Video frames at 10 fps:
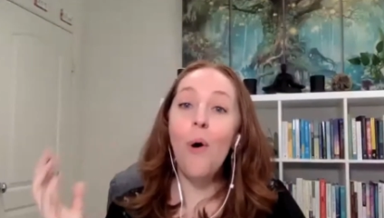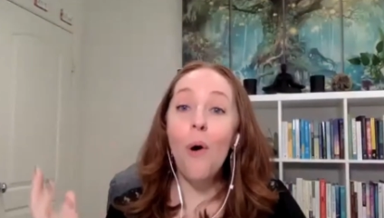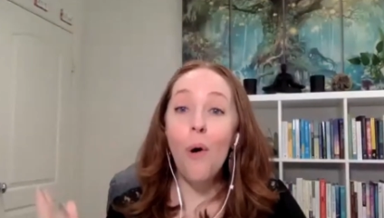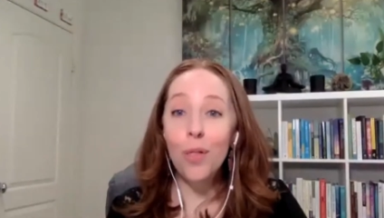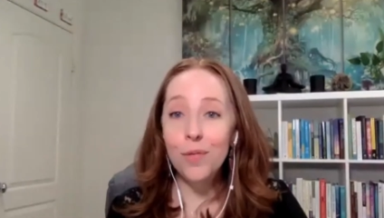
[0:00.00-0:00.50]

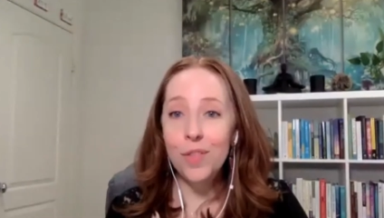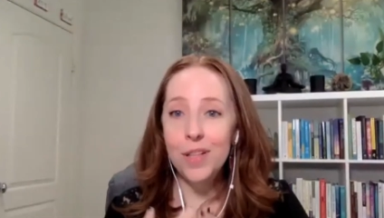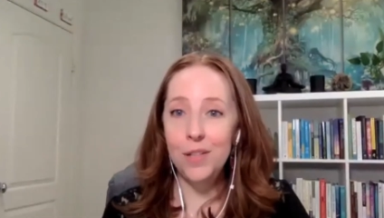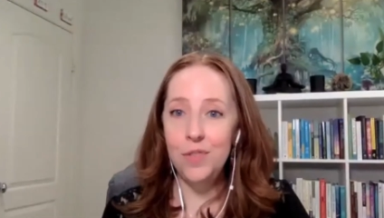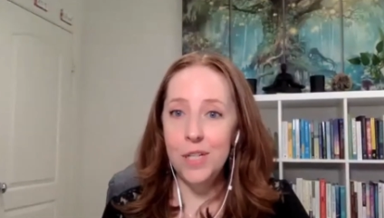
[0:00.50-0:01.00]
all of the
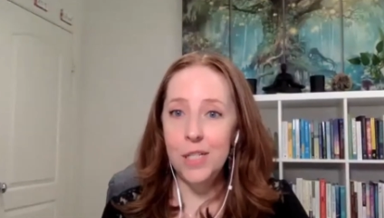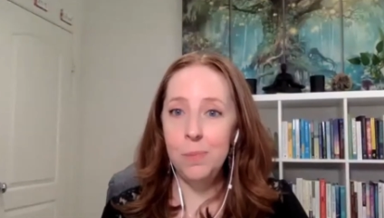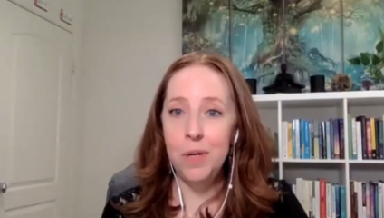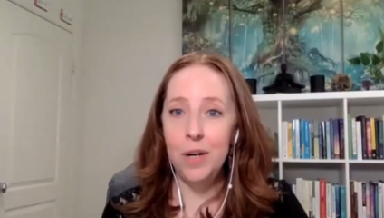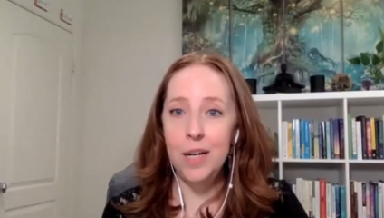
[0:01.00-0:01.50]
lived
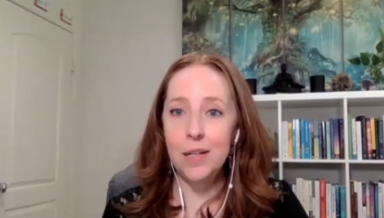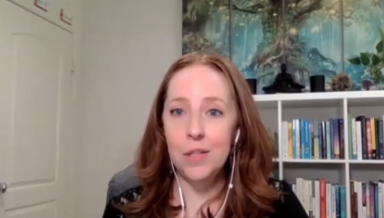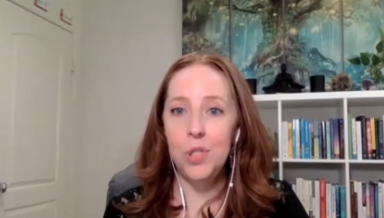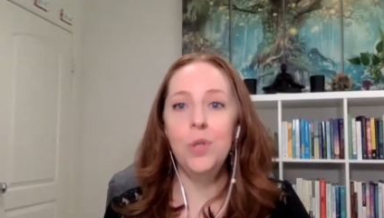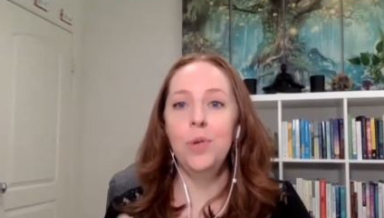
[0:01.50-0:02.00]

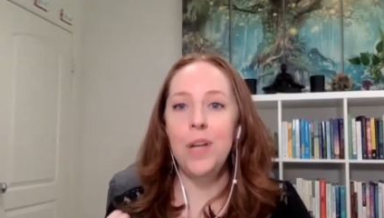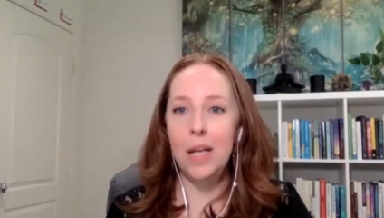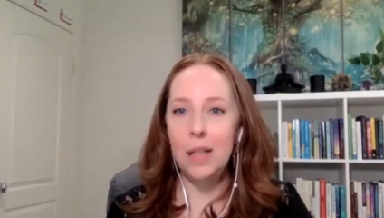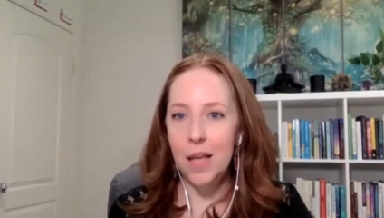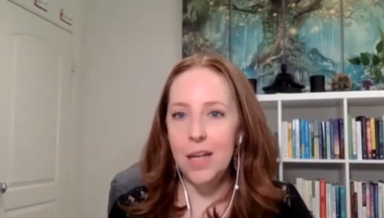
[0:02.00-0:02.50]
experience to
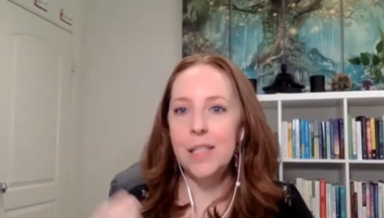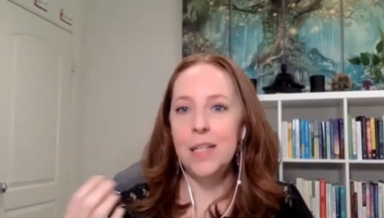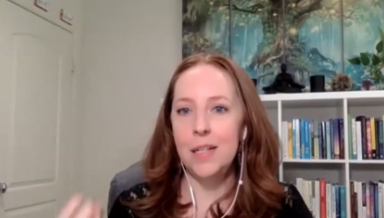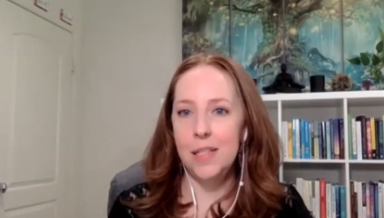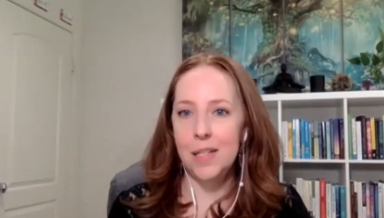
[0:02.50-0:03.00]
create
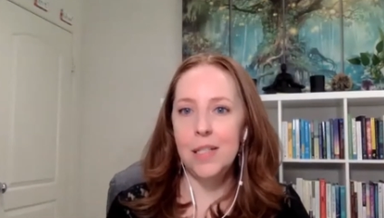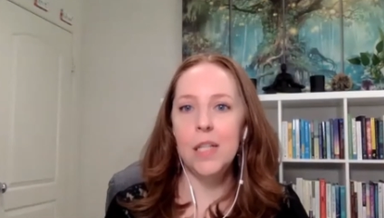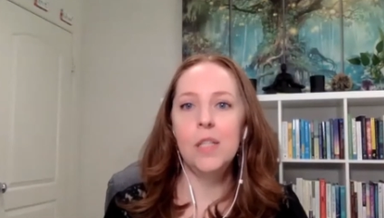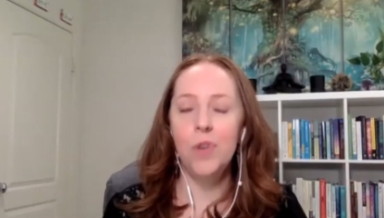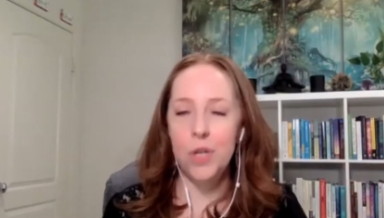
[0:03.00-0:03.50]
legacy and
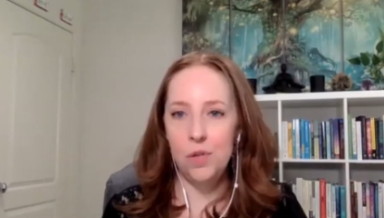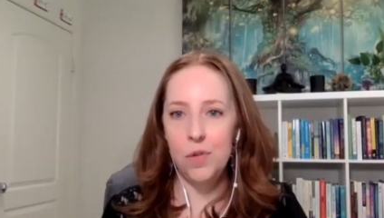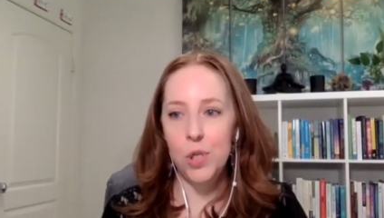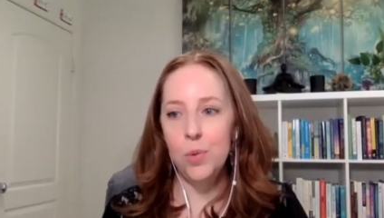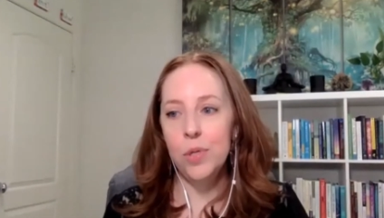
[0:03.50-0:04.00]
success for
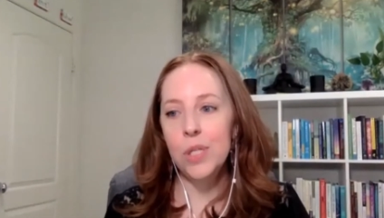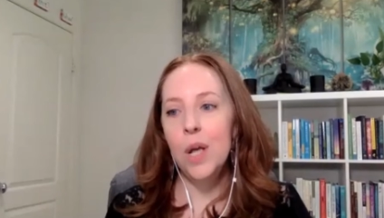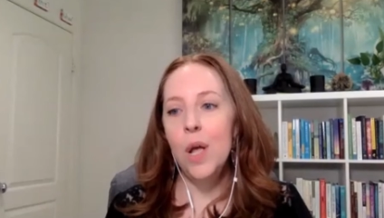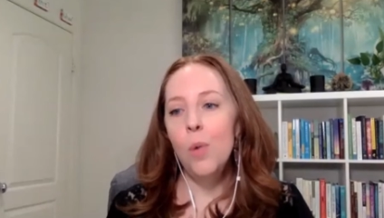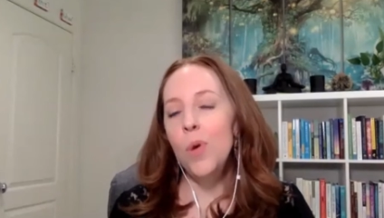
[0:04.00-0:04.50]
individuals,
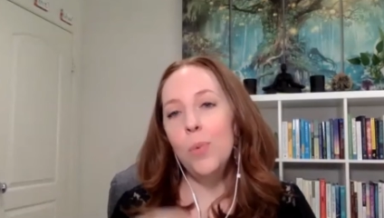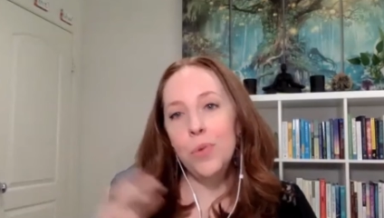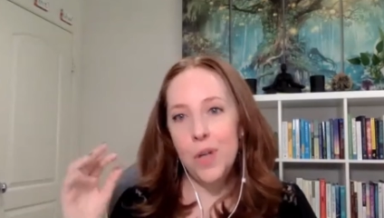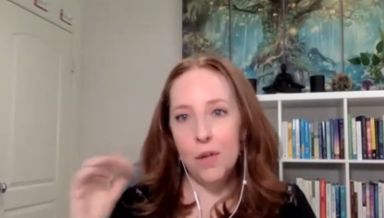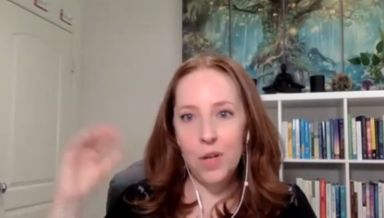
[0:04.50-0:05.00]
we will
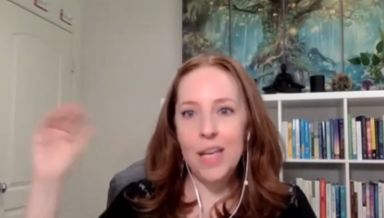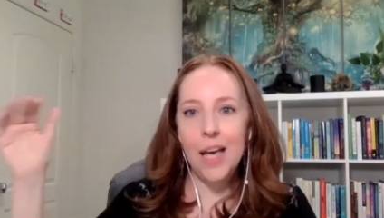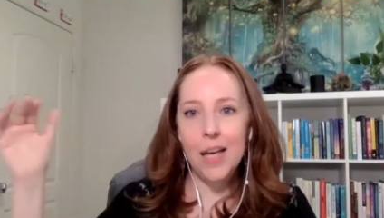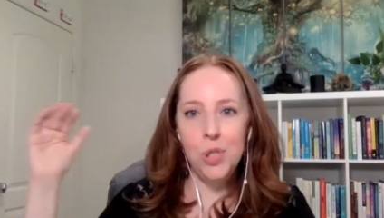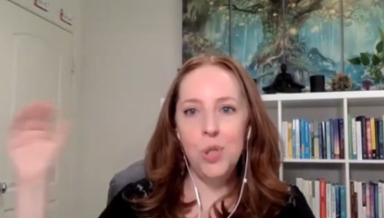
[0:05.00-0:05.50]
never
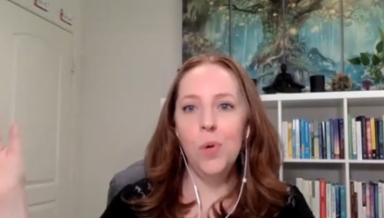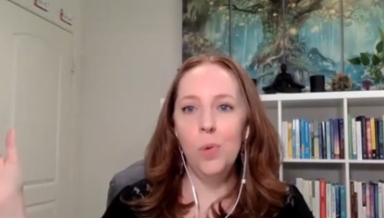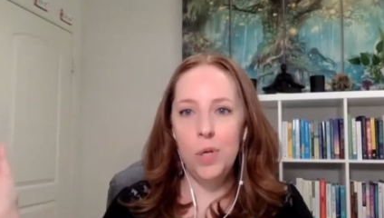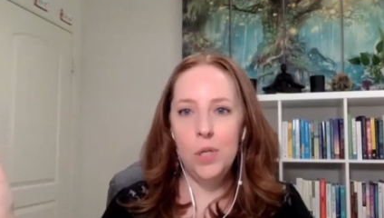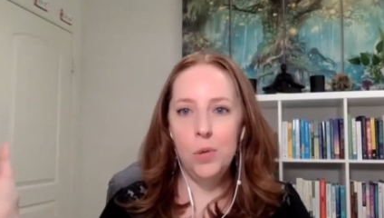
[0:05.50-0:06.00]
get to where
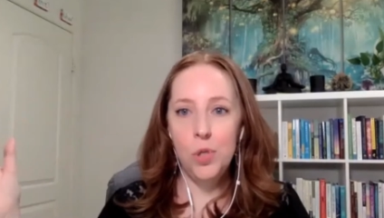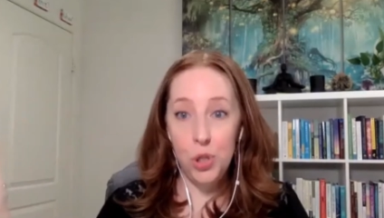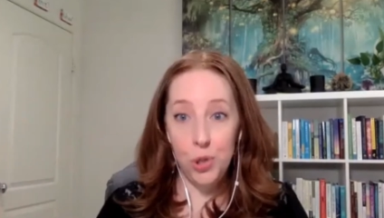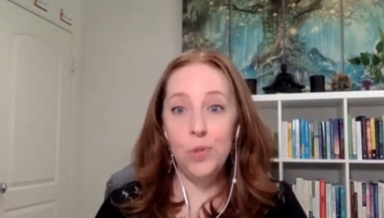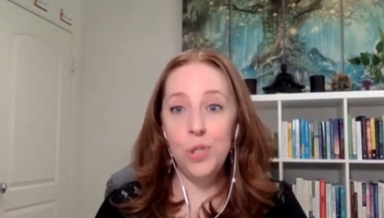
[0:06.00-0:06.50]
we
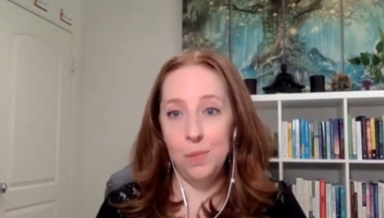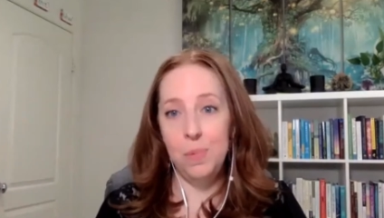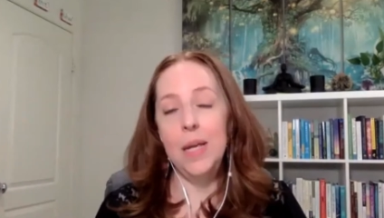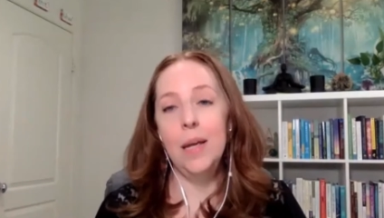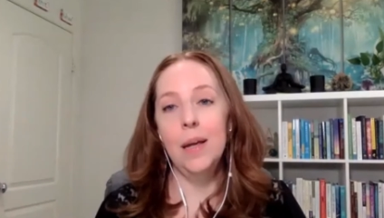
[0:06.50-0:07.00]
choose to
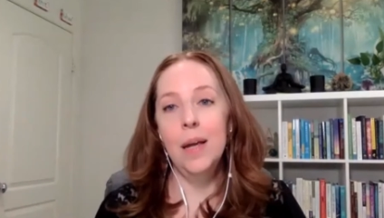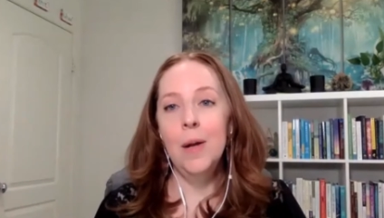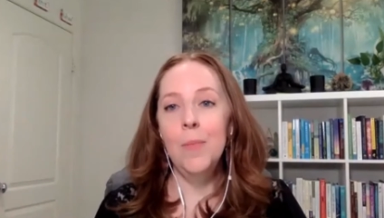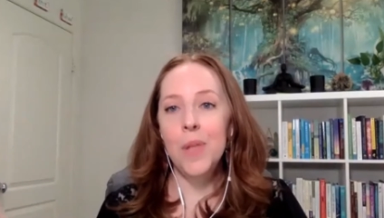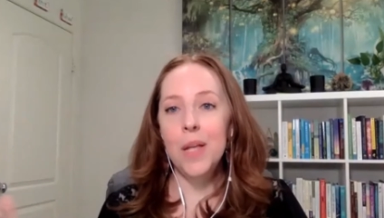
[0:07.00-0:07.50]
be.
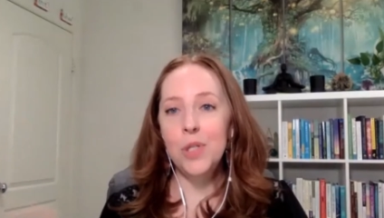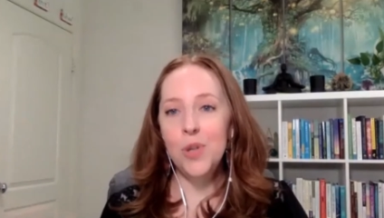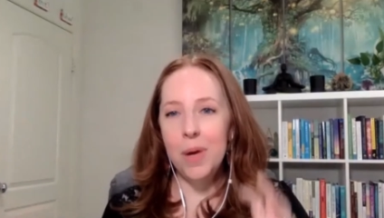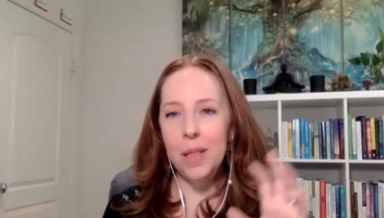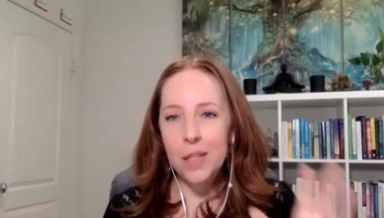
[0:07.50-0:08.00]
And so
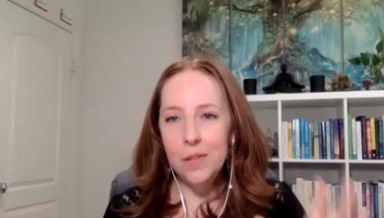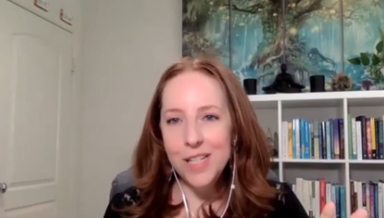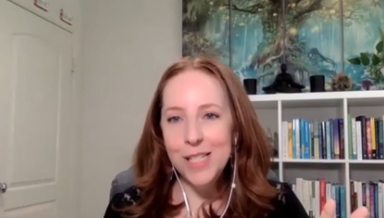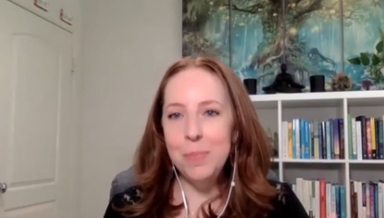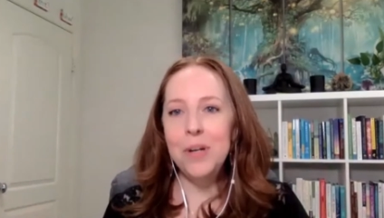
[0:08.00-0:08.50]
my lived
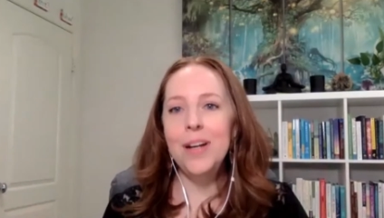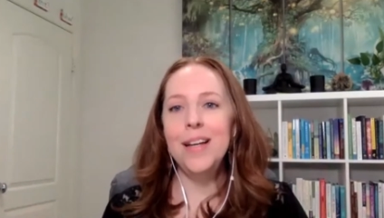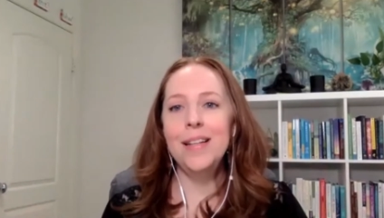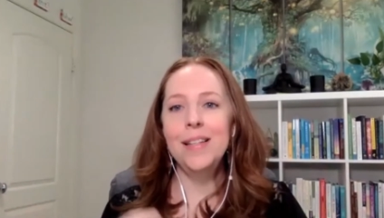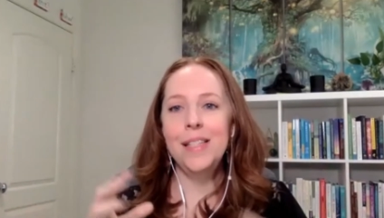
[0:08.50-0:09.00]

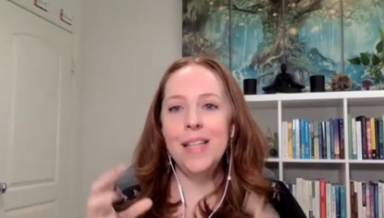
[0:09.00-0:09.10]
experience